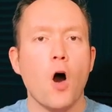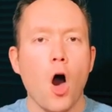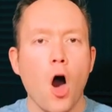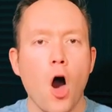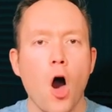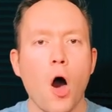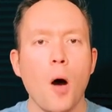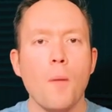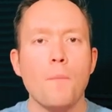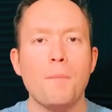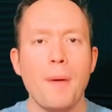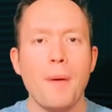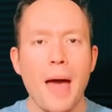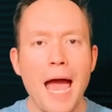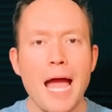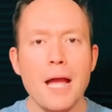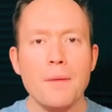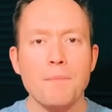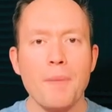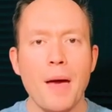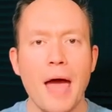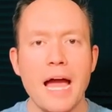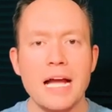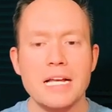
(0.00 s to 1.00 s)
all
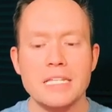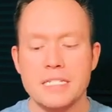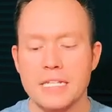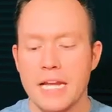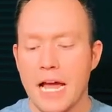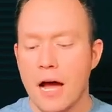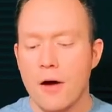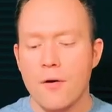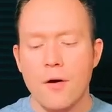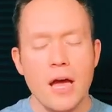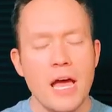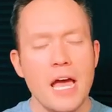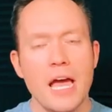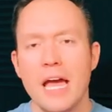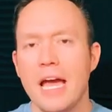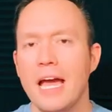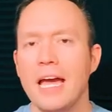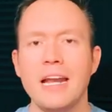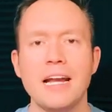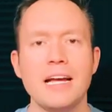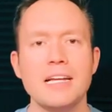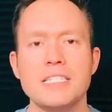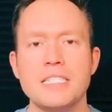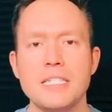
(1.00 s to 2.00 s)
backpacks now,
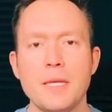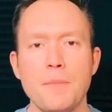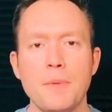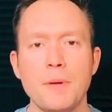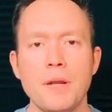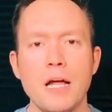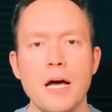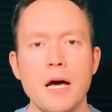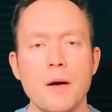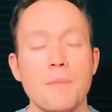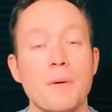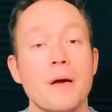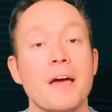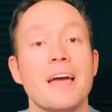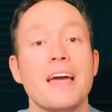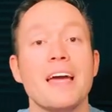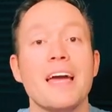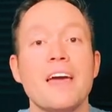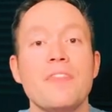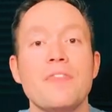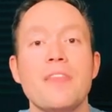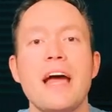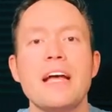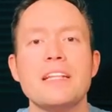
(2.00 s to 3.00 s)
and I zip it up,
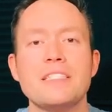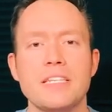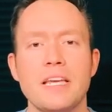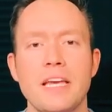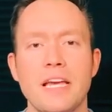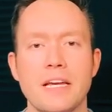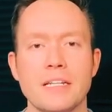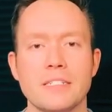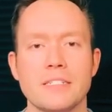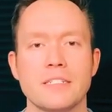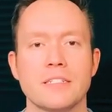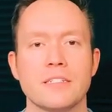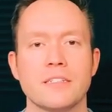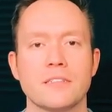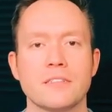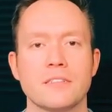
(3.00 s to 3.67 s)
and that's it.